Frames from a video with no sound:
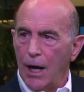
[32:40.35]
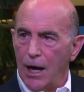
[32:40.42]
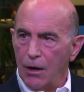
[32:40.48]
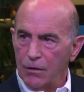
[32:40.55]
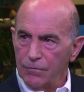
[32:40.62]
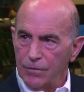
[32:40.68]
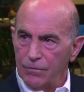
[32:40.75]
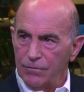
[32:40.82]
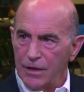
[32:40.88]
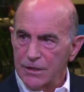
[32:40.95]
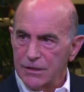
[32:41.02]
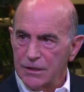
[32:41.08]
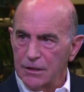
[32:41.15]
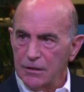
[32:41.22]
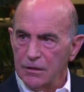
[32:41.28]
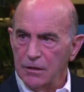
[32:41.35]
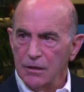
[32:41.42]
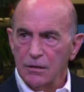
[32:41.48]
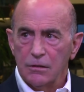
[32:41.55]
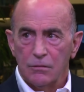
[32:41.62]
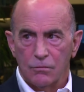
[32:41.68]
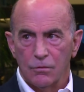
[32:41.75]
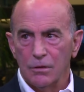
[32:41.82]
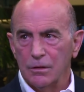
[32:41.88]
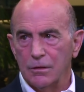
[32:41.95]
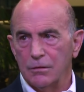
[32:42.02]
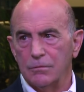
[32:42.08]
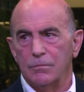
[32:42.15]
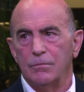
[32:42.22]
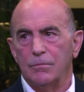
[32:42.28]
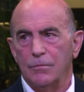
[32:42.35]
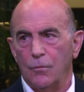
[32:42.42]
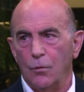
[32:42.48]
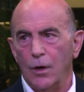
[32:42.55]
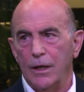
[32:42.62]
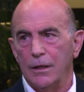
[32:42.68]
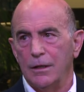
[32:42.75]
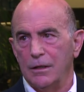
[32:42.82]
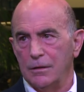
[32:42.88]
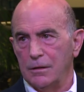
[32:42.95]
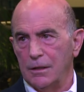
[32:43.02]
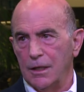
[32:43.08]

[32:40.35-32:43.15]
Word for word: out of investing, you really are way ahead of the